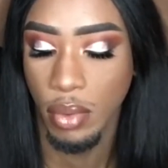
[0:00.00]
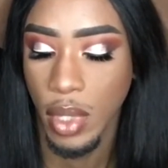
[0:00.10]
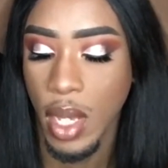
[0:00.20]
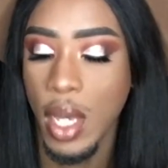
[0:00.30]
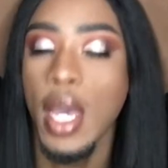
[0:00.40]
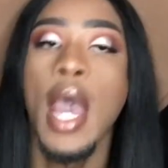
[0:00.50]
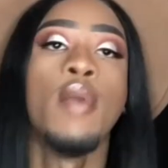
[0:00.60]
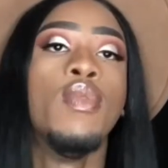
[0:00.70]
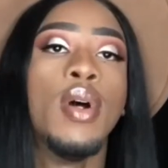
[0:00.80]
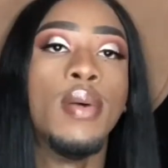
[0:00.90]
Okay, I
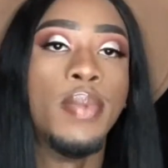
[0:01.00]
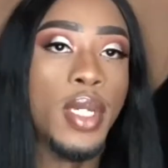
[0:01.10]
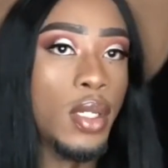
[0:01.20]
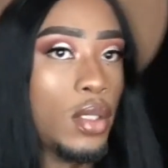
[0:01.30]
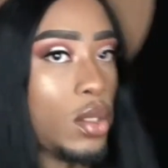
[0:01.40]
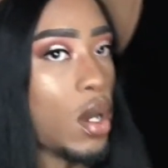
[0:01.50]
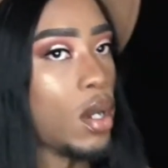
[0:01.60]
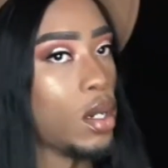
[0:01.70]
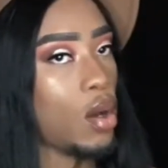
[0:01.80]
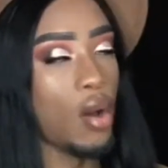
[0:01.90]
will be
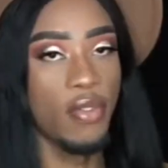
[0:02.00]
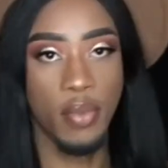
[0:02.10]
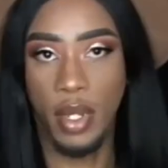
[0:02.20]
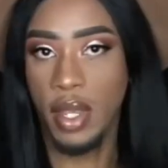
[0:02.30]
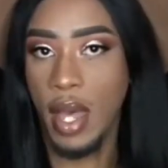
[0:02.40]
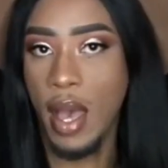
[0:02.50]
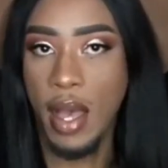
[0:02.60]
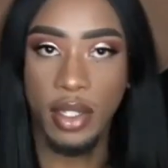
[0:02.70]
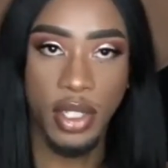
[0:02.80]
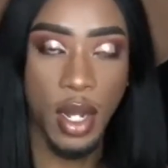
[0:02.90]
starting off with
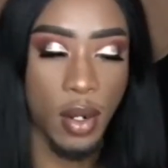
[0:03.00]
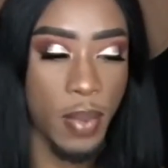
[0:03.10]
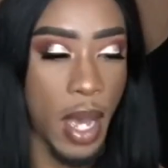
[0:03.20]
eyeshadow